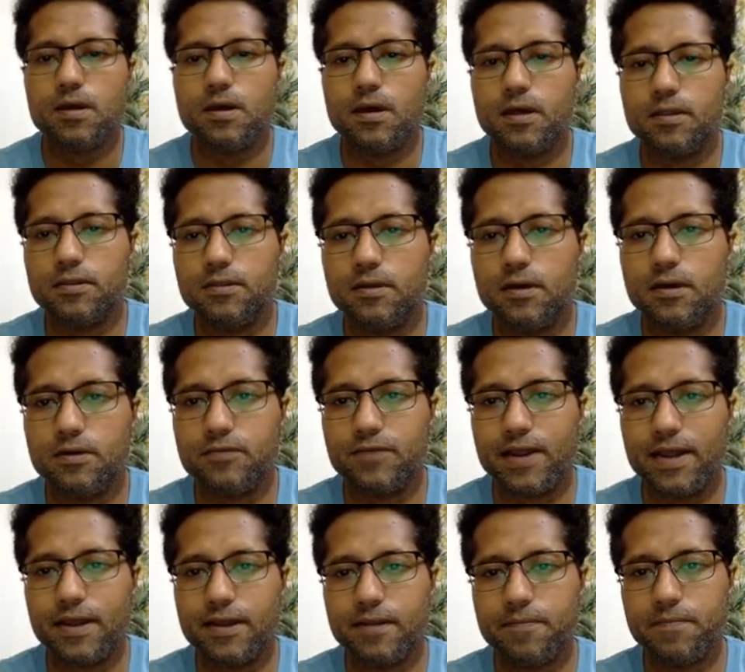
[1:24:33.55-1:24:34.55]
and the
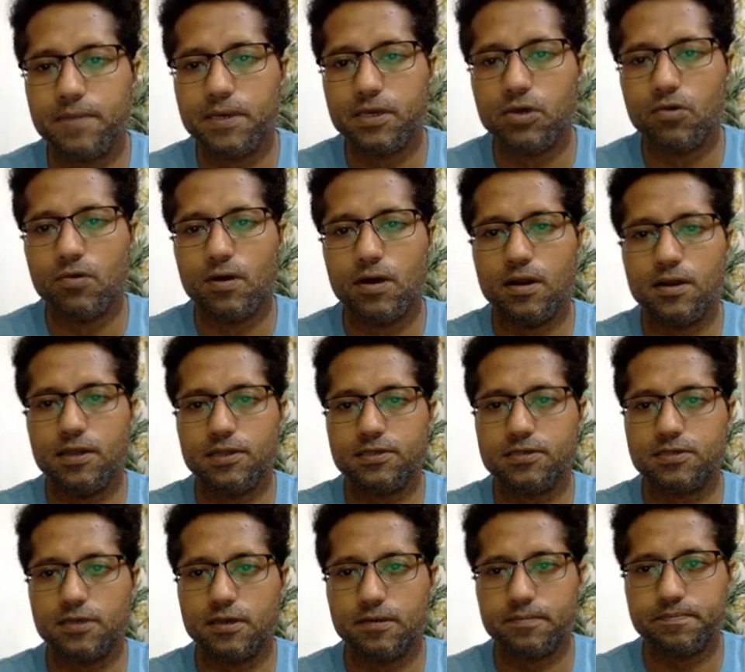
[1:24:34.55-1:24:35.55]
triangle PQR, let's
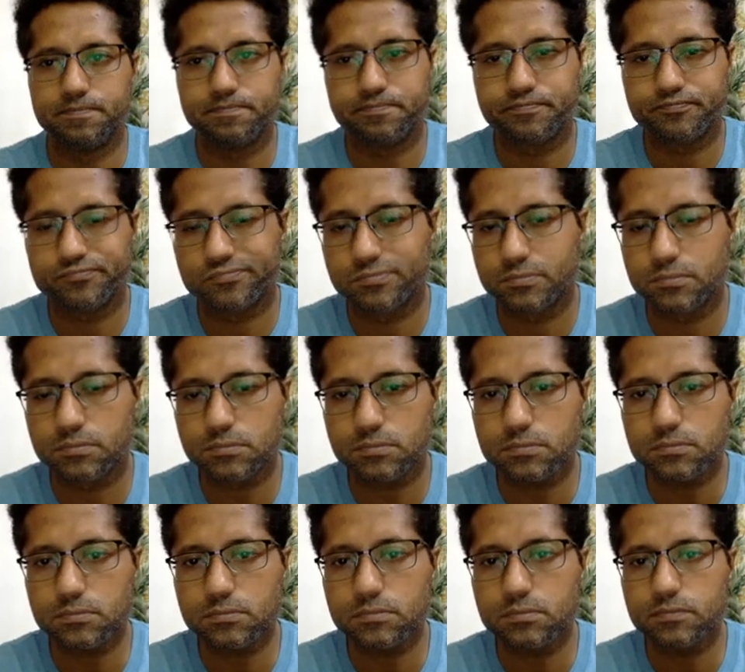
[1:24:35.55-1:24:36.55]
say
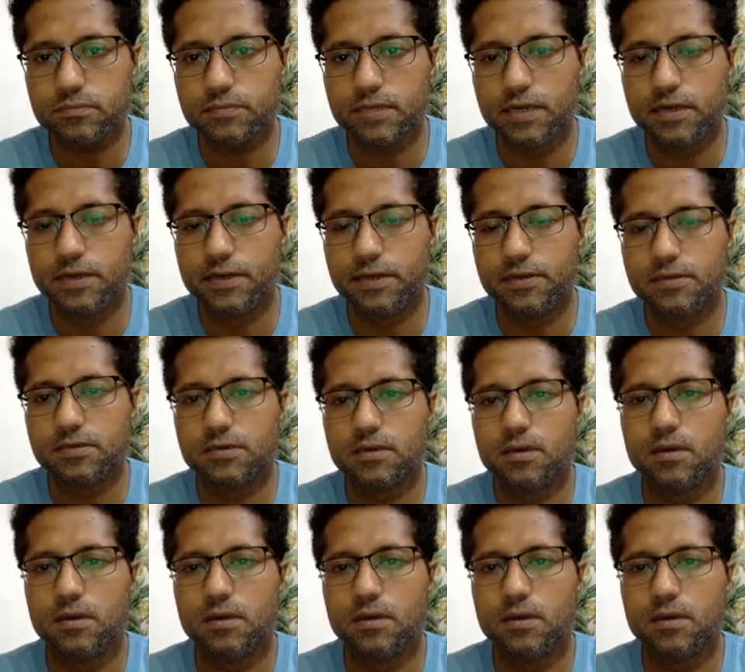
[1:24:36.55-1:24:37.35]
it is